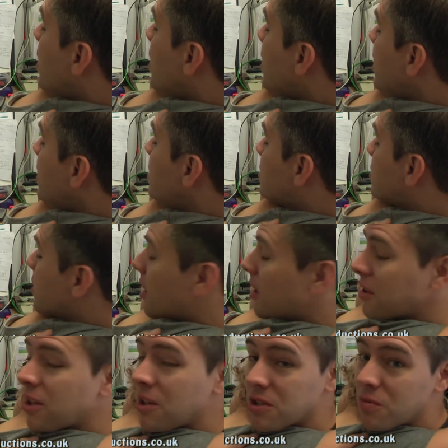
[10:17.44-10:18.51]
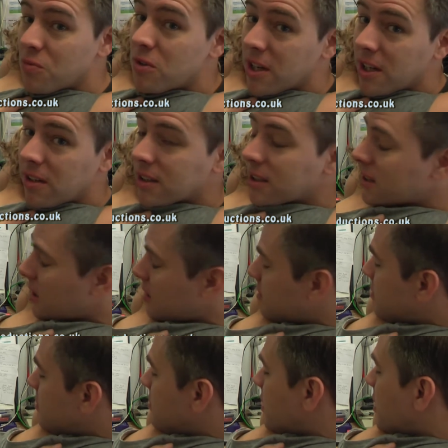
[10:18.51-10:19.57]
he's done some really nice
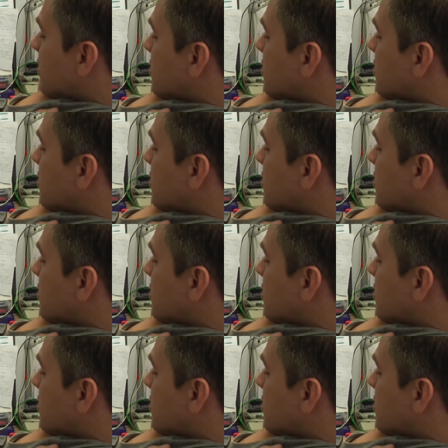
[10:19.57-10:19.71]
stuff for